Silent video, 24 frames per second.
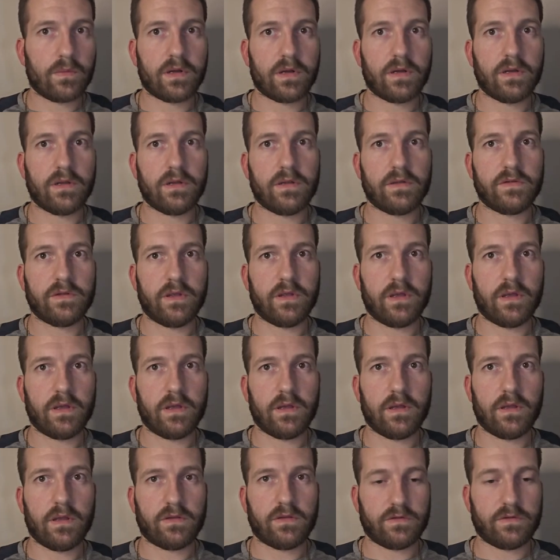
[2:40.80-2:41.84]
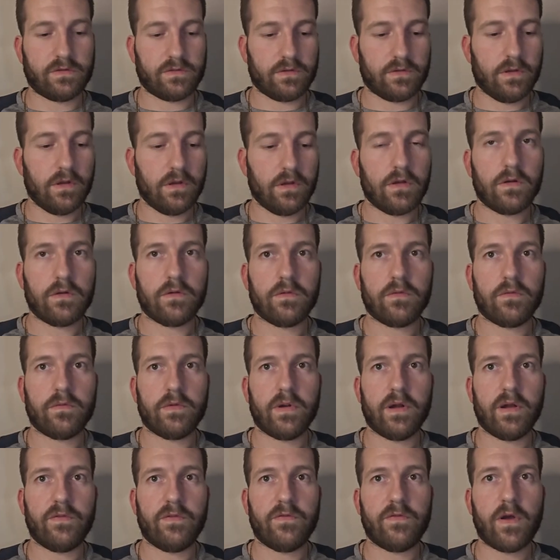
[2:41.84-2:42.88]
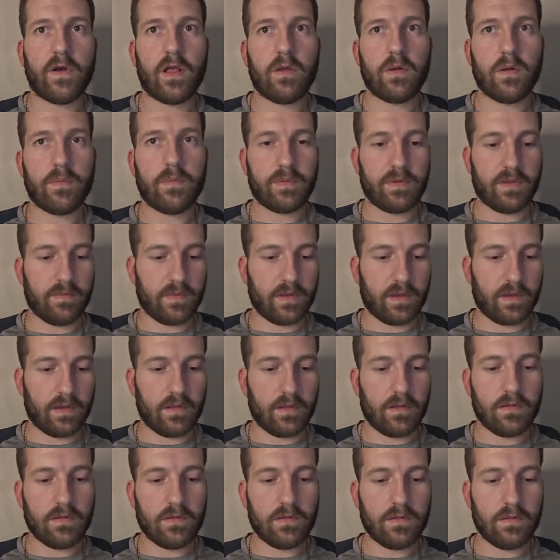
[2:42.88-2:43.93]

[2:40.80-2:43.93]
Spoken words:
to say, let's write a follow-up email